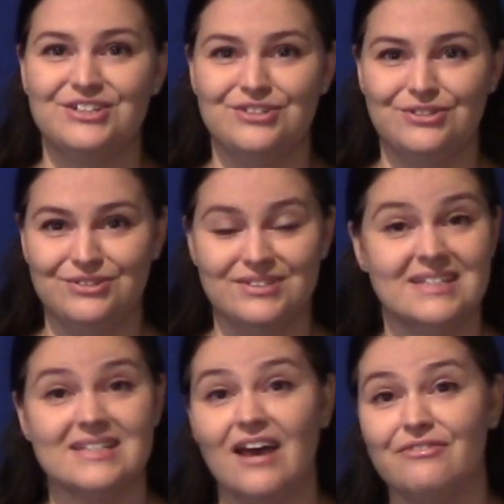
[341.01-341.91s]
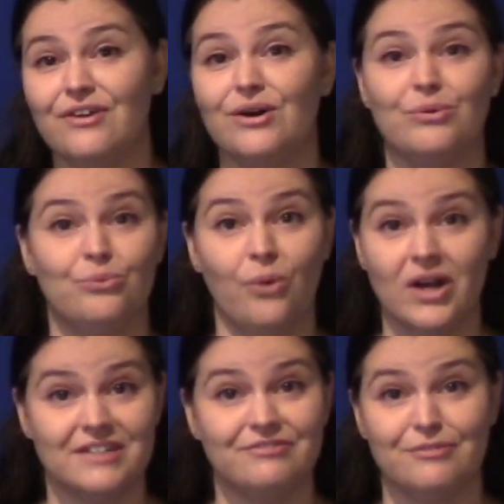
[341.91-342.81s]
to decipher
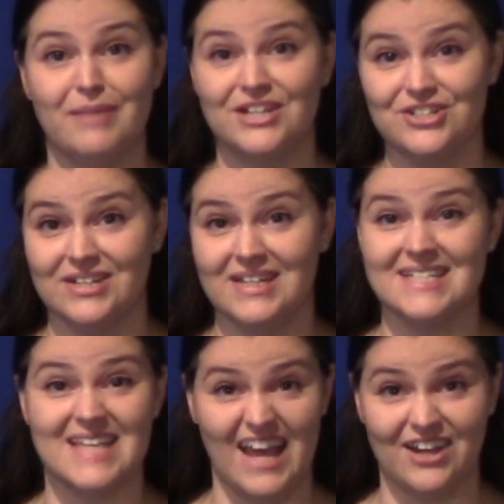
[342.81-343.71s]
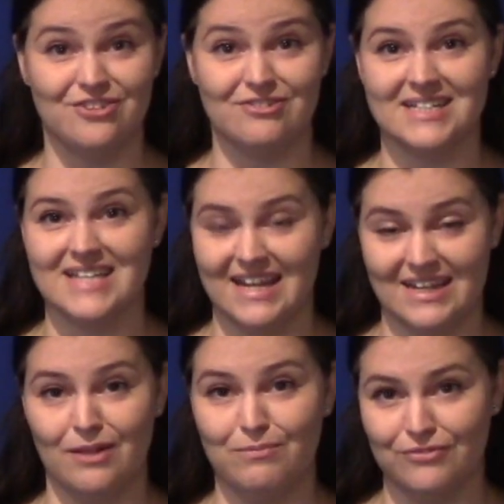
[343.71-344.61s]
what information is accurate and
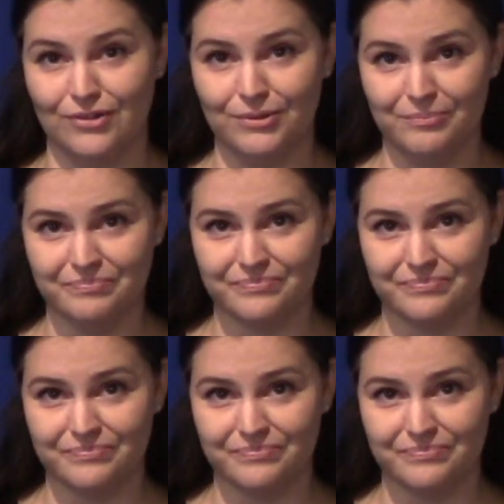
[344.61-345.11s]
helpful.